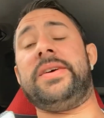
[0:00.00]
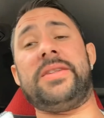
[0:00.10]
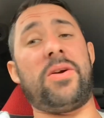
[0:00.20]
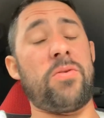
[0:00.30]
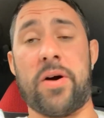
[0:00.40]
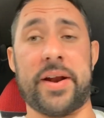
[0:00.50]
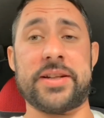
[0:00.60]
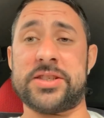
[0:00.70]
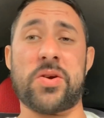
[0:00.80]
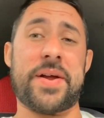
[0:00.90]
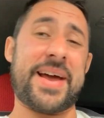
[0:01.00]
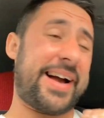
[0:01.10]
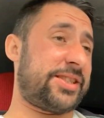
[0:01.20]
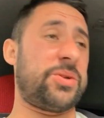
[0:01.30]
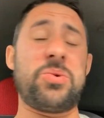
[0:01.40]
Don't like that design
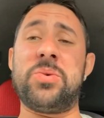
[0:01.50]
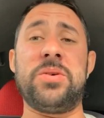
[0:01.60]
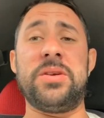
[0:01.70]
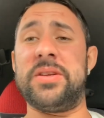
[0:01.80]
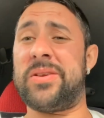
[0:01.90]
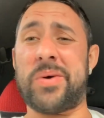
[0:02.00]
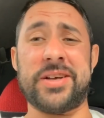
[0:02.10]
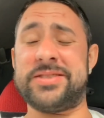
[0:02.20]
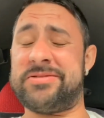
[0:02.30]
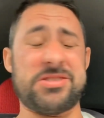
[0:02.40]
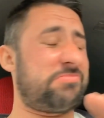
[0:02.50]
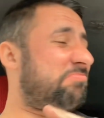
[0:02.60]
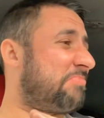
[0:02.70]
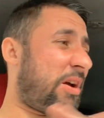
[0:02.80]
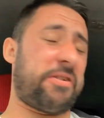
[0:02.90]
at all. The way it's just
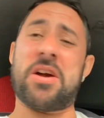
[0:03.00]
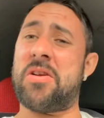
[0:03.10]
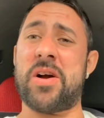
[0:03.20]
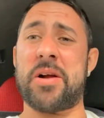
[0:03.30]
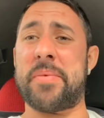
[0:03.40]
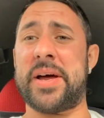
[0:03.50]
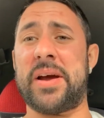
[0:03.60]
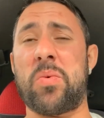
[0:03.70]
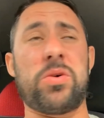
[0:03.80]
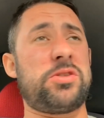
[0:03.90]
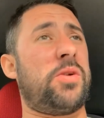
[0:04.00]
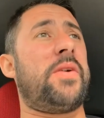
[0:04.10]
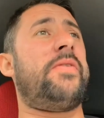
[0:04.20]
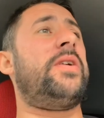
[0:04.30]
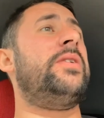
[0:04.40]
nothing I like about that
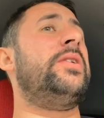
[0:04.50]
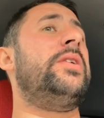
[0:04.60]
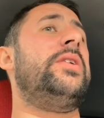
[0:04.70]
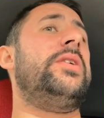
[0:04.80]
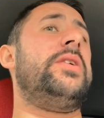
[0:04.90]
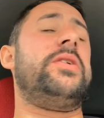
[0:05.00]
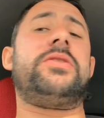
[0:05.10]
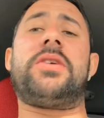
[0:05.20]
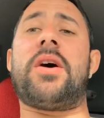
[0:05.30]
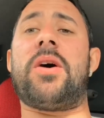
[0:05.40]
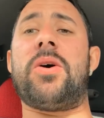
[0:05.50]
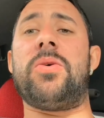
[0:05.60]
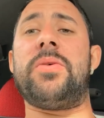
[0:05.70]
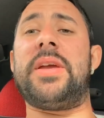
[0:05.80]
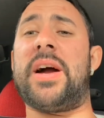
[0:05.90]
whatsoever.
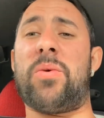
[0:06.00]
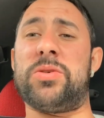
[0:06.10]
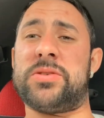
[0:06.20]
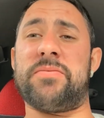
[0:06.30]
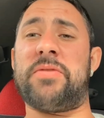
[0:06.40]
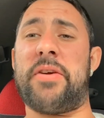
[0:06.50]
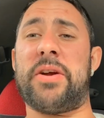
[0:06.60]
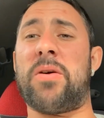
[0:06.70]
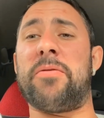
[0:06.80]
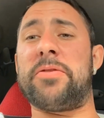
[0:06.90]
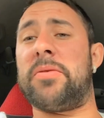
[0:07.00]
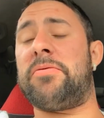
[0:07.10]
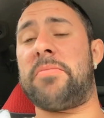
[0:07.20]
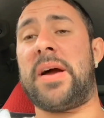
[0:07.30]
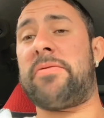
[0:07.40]
So yeah, I wasn't very
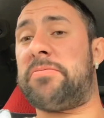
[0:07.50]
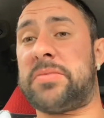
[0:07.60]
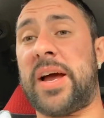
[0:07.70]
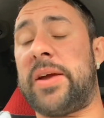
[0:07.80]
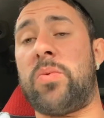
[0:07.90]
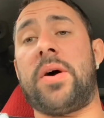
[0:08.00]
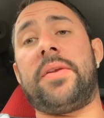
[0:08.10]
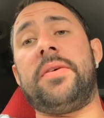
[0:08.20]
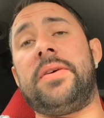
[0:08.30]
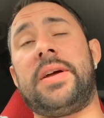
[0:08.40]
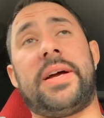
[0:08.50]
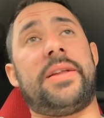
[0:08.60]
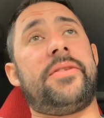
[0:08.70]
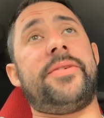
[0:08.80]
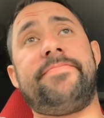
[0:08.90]
confident from day one,
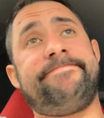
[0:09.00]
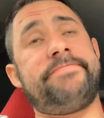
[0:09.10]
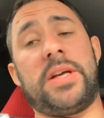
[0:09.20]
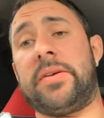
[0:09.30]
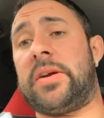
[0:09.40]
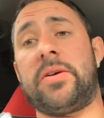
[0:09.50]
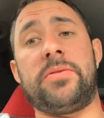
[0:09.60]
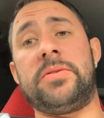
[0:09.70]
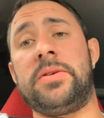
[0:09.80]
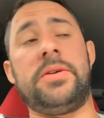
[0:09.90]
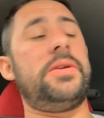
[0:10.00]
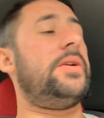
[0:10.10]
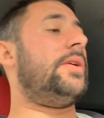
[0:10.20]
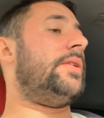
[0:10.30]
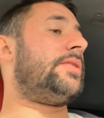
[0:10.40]
and there you go.
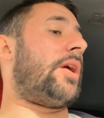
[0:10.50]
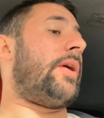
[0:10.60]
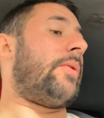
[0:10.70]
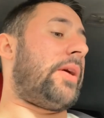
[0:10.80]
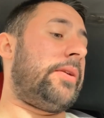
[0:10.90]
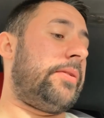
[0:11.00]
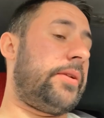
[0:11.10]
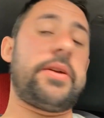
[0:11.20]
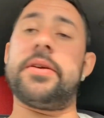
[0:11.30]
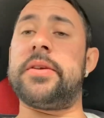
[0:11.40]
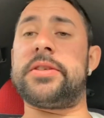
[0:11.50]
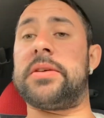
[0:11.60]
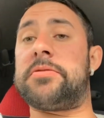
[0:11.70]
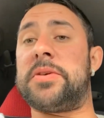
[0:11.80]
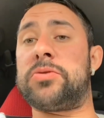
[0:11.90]
So anyway, it
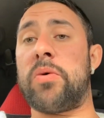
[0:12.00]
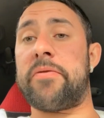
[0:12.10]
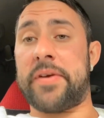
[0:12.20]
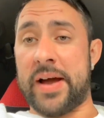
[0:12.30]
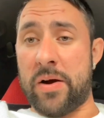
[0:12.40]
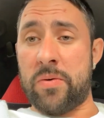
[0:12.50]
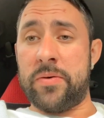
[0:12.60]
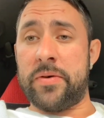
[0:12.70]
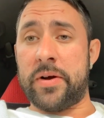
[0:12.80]
seems to be sorted for now.